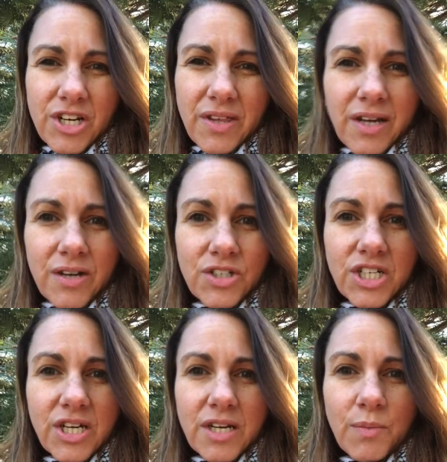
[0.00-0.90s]
share that
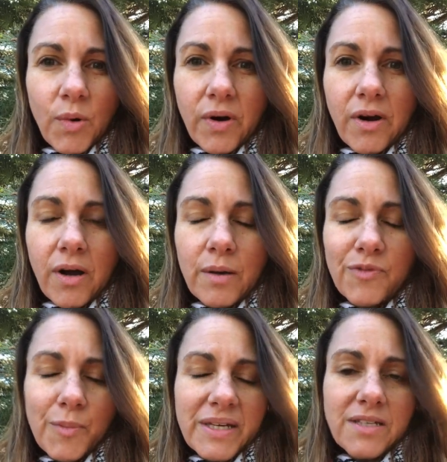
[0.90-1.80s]
energy anymore um,
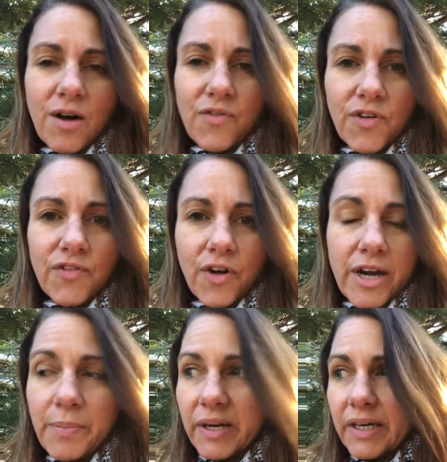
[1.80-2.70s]
for myself or for
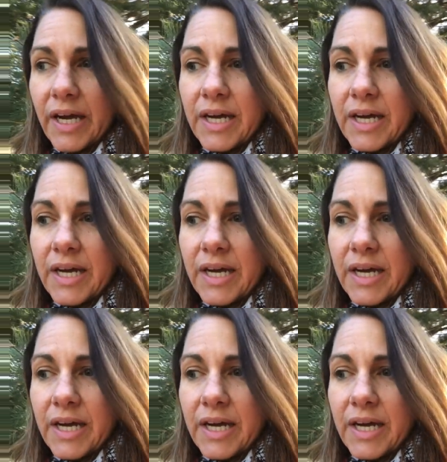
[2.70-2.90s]
anybody.